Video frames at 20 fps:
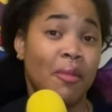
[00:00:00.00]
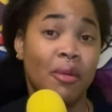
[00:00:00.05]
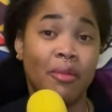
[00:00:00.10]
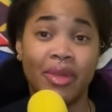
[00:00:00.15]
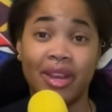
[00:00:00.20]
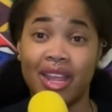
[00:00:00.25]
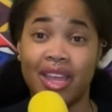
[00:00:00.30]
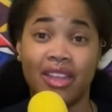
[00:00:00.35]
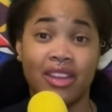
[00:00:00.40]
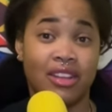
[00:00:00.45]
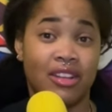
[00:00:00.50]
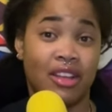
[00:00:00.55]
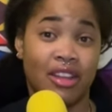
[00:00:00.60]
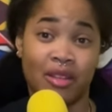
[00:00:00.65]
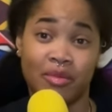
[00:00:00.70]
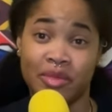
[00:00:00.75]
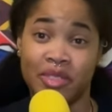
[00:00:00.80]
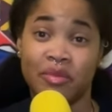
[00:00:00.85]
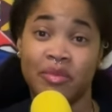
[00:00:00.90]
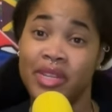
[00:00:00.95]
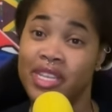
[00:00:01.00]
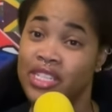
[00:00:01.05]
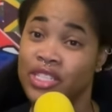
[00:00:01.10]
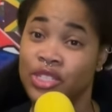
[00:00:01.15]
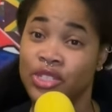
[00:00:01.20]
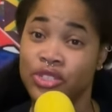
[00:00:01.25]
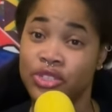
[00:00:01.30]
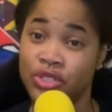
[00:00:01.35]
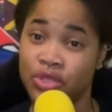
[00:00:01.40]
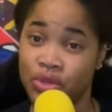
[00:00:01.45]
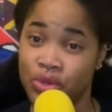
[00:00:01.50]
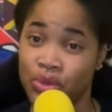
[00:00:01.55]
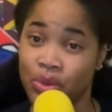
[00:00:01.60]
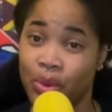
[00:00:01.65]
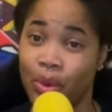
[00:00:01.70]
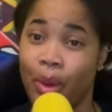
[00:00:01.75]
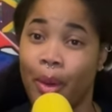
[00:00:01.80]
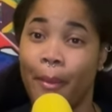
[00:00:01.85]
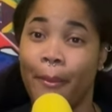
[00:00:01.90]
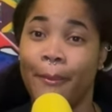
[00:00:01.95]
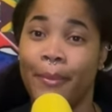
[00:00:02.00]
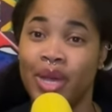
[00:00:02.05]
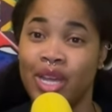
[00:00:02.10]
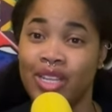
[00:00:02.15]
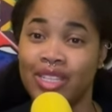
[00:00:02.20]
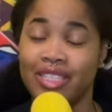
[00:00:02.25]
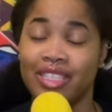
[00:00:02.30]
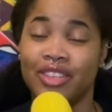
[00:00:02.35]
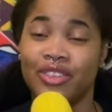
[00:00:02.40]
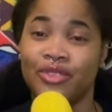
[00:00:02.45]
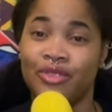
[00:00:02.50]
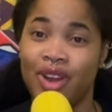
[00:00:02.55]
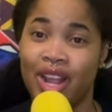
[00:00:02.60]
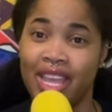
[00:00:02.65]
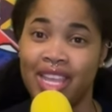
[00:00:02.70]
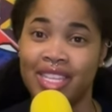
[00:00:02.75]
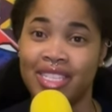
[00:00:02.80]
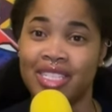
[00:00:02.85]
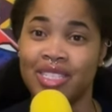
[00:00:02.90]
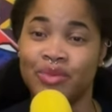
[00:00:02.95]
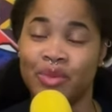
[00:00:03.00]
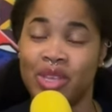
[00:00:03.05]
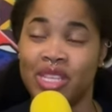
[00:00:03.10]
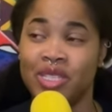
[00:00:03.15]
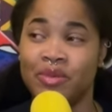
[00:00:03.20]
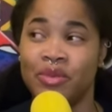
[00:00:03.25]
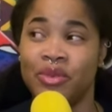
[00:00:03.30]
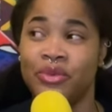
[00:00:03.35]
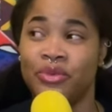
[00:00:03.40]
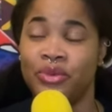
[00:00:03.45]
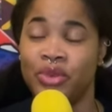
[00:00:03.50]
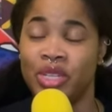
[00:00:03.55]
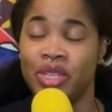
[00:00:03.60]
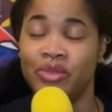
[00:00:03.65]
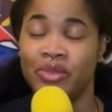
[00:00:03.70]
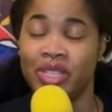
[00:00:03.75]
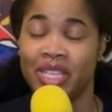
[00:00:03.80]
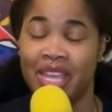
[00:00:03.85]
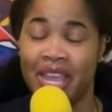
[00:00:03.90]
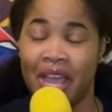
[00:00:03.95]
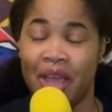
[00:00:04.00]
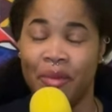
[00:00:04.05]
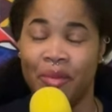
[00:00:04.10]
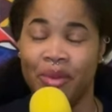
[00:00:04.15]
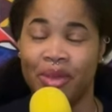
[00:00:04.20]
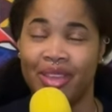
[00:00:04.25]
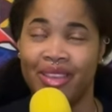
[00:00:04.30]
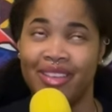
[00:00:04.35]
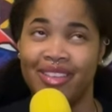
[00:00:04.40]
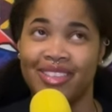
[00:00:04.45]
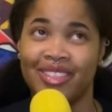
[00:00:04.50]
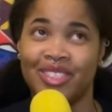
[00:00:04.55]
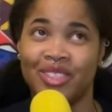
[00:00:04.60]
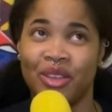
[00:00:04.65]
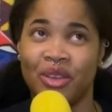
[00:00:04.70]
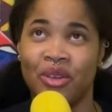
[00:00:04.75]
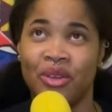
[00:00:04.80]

Yama banana and all them something is good too, but rice makes me really really happy.